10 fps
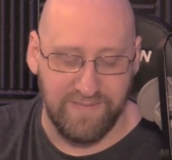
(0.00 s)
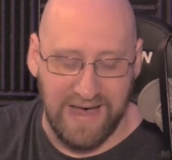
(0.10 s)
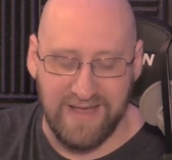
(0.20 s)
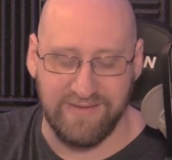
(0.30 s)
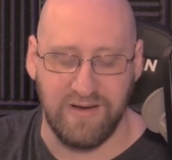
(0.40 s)

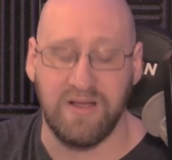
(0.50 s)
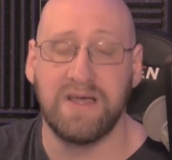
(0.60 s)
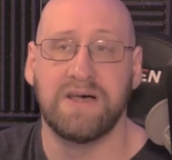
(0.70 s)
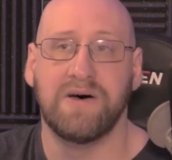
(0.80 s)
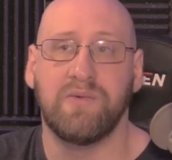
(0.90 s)
advisor
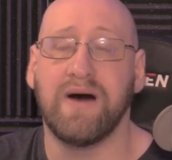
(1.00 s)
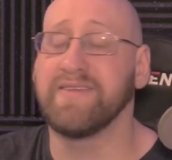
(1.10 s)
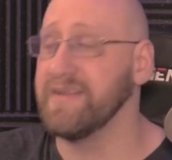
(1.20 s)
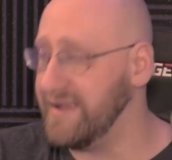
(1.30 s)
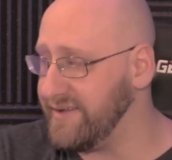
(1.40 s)
while
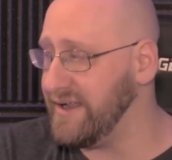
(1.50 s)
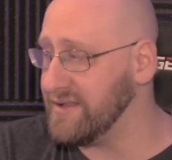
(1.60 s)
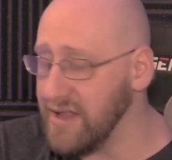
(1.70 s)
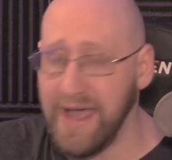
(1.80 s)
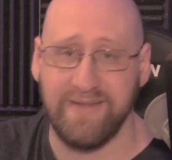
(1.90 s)
soliciting
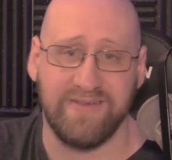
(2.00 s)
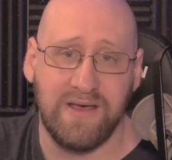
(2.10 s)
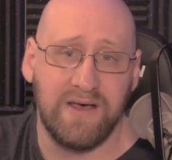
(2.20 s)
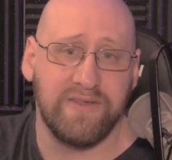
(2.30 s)
clients.